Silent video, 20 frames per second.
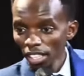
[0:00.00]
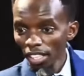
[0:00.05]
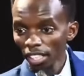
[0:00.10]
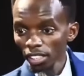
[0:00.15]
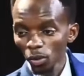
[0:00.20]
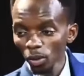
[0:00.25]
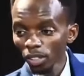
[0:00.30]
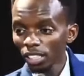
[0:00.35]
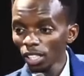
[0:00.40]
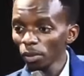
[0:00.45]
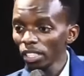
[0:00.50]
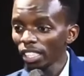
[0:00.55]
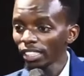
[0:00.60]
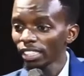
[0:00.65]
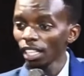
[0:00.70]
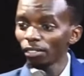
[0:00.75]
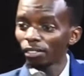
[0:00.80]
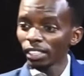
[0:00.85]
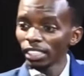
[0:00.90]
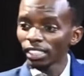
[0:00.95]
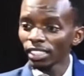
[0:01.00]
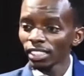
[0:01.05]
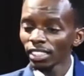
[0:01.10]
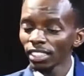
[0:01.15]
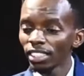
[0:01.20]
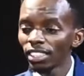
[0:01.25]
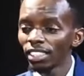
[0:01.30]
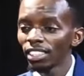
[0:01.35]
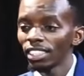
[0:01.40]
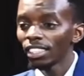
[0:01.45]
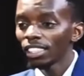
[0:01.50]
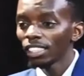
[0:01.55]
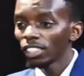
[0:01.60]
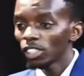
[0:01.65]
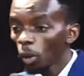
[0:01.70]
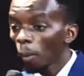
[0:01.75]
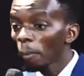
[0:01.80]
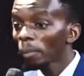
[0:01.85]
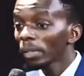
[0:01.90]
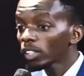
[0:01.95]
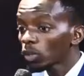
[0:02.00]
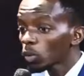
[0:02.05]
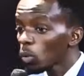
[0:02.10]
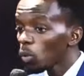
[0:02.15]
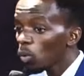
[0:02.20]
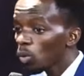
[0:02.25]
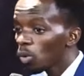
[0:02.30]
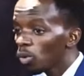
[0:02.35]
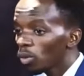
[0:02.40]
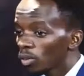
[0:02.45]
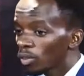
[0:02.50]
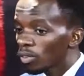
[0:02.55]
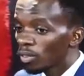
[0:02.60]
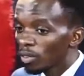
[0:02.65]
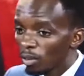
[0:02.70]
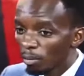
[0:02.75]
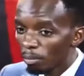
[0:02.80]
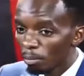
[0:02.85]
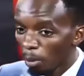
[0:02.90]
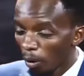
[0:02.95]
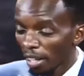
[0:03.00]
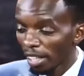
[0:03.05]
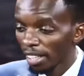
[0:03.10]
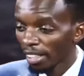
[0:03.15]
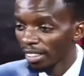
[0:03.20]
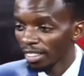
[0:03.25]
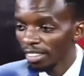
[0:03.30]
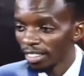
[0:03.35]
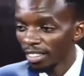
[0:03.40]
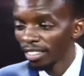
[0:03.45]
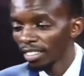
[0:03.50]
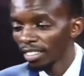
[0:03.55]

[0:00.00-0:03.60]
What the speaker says: Let's continue the service. Don't be too boring.